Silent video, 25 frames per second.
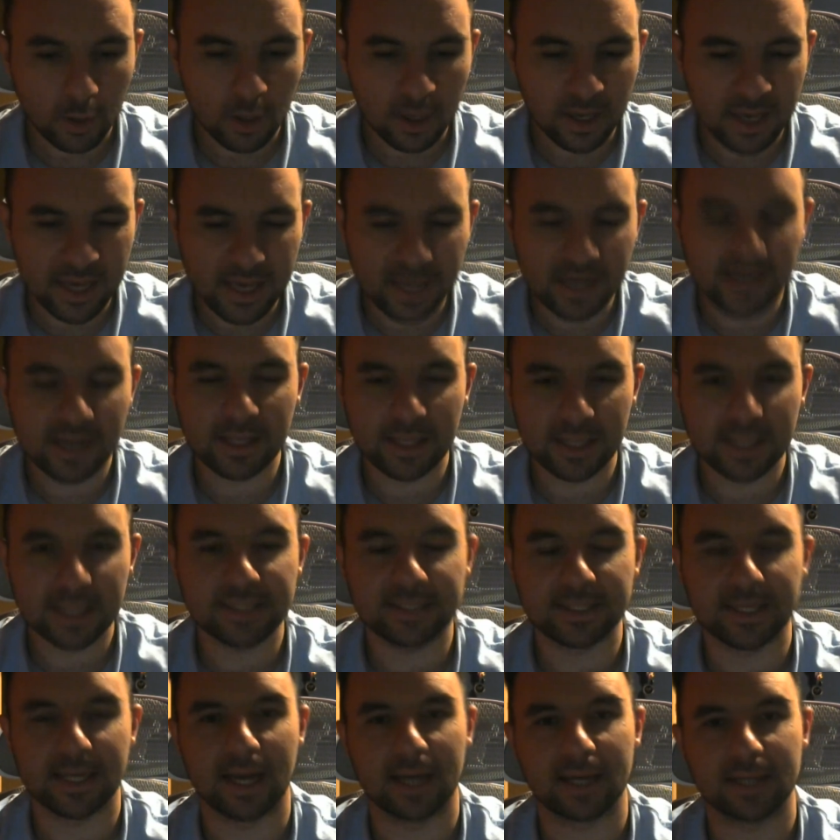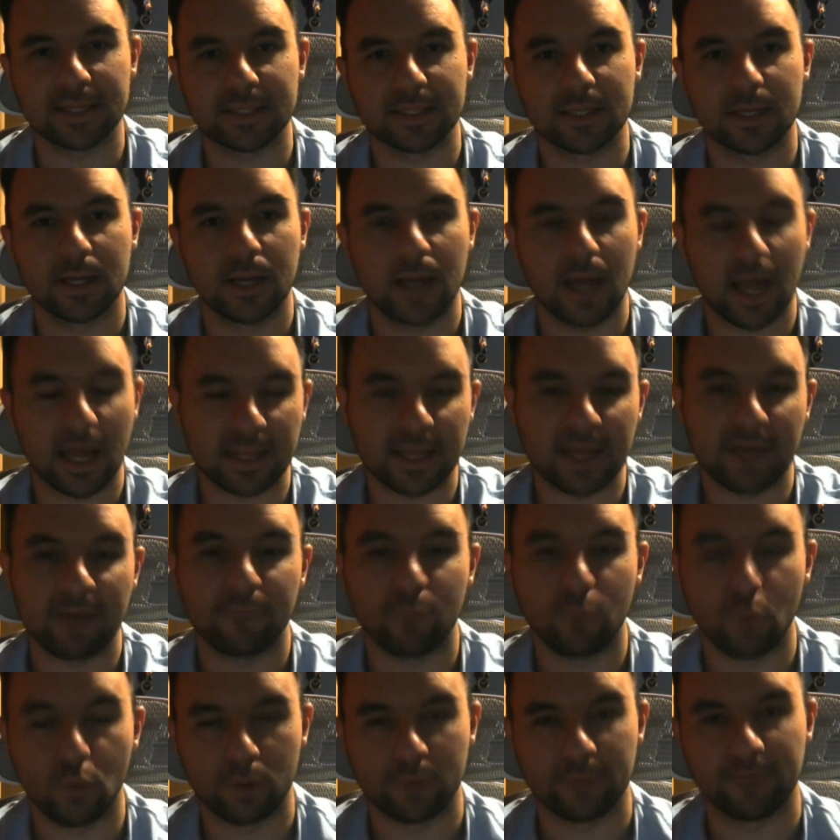Hitting these decks at
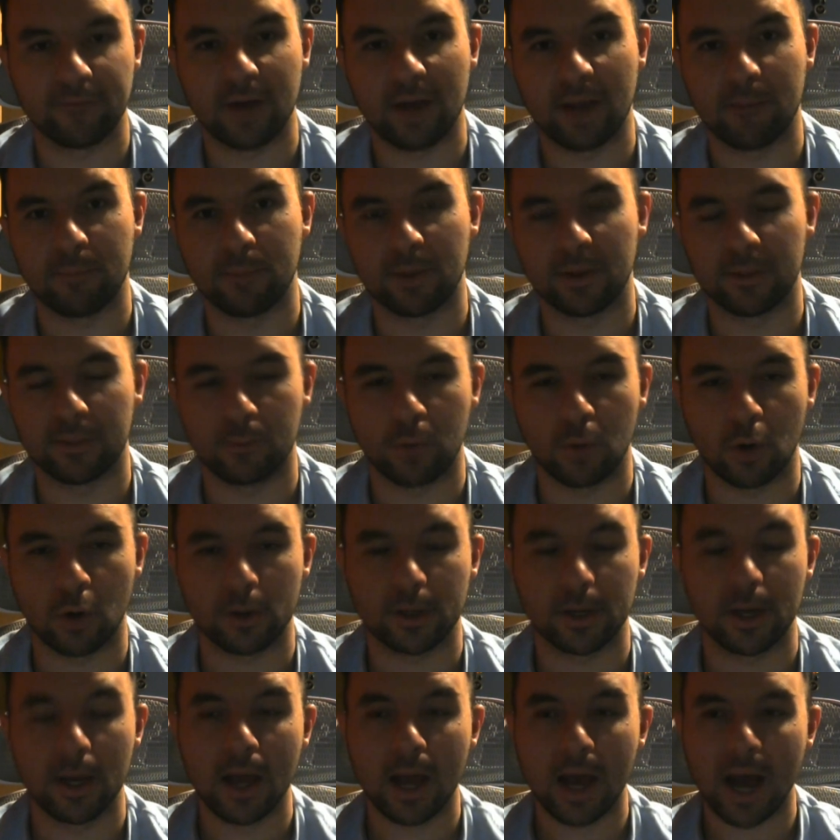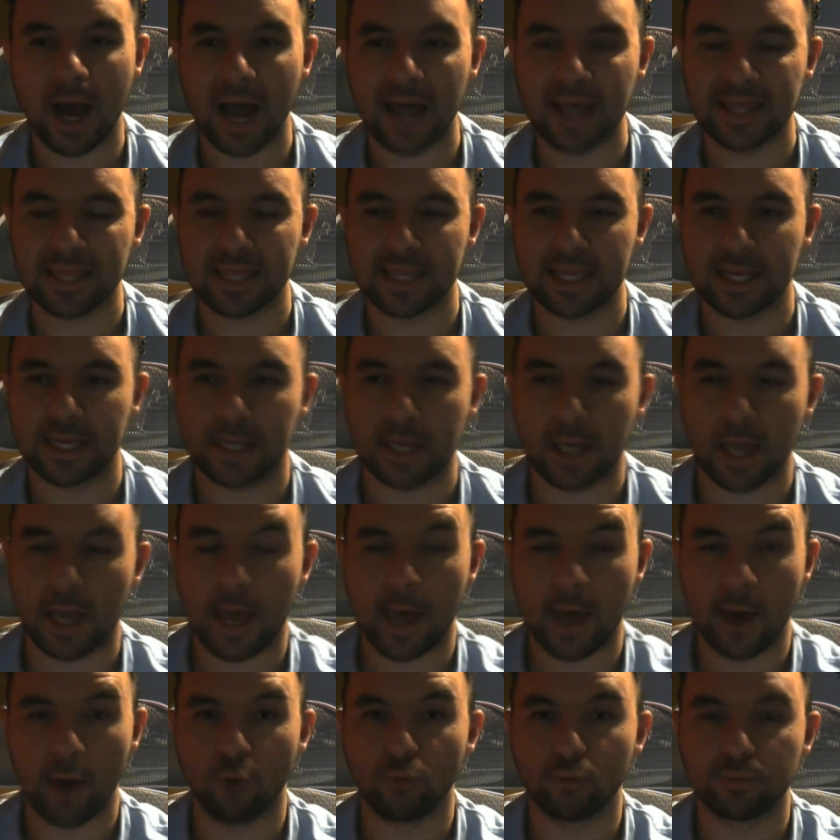that four to five month mark, I think
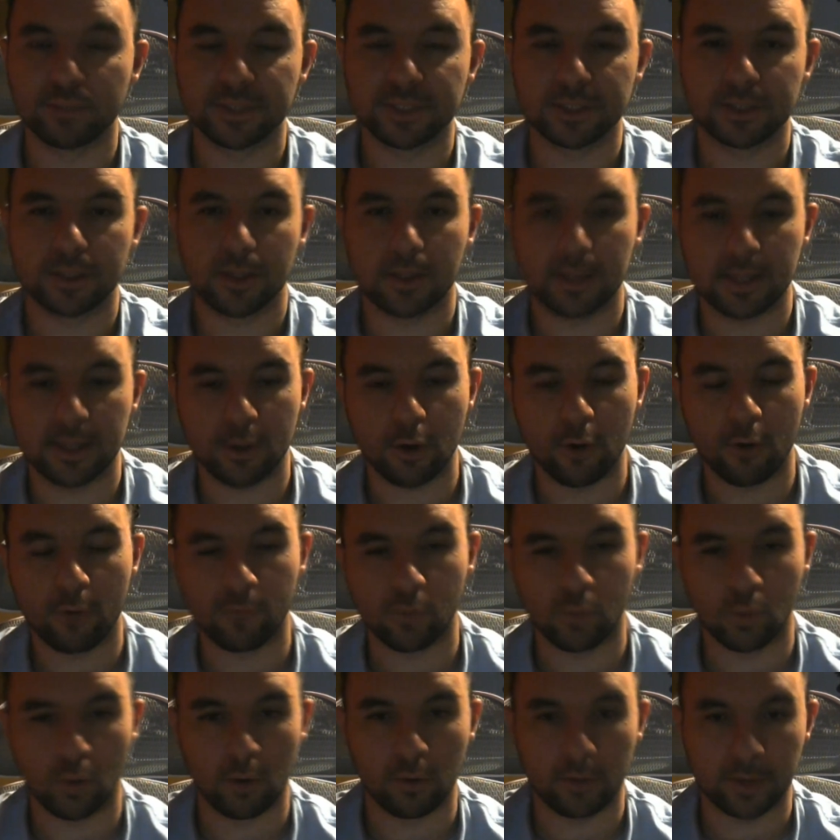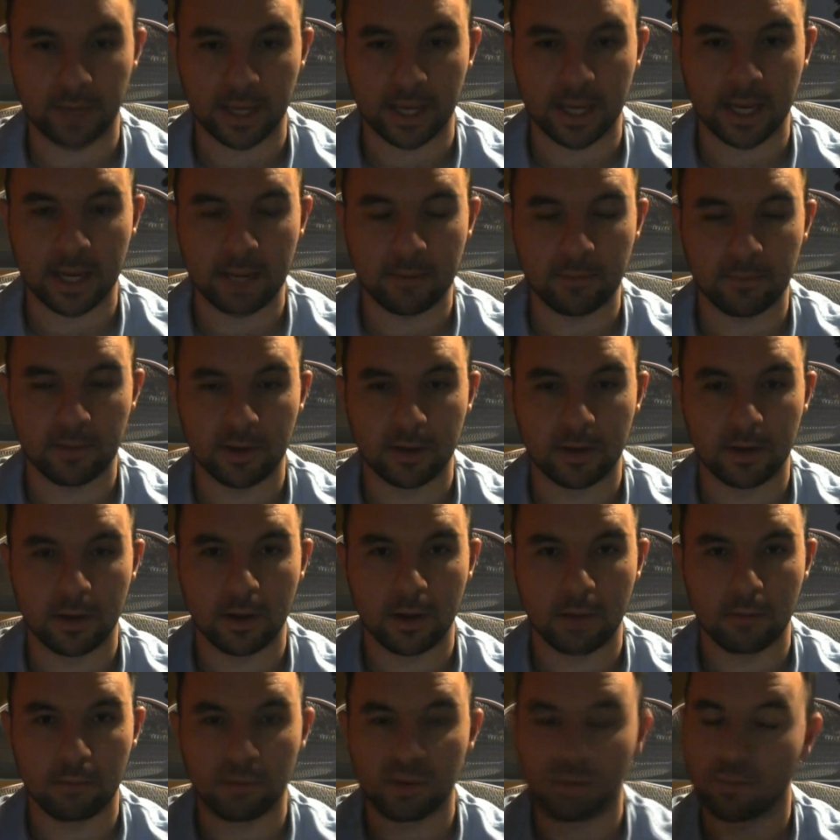helps the overall game
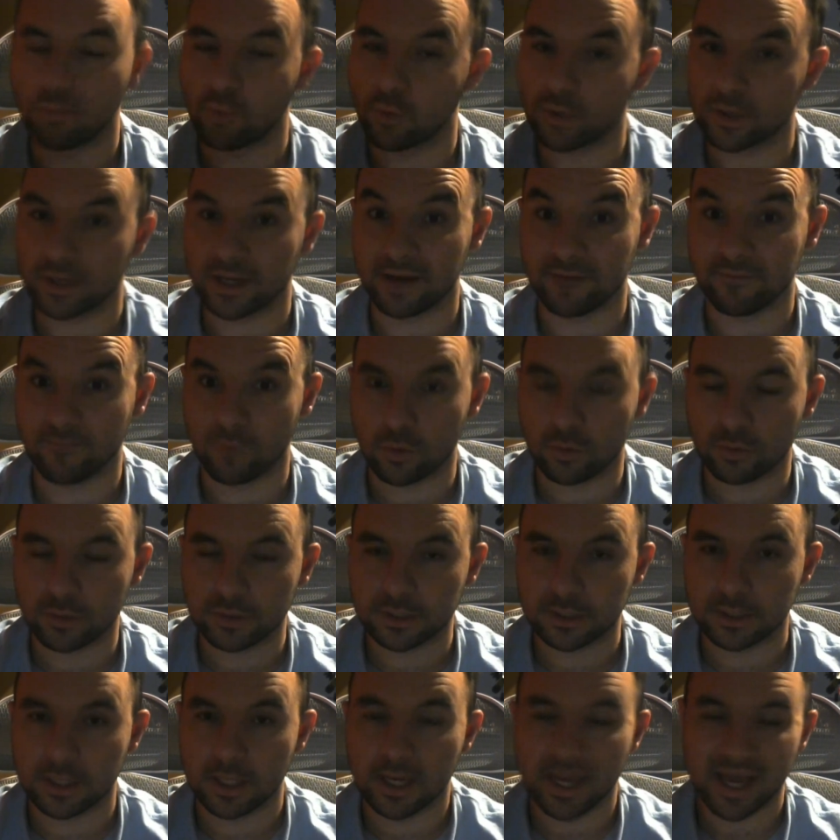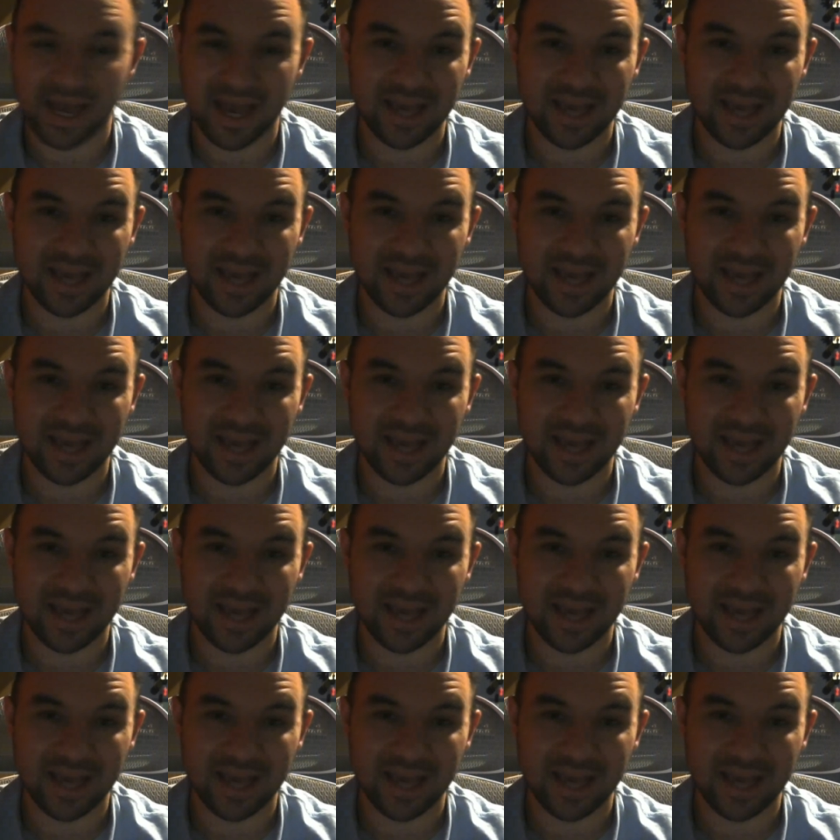be more diverse.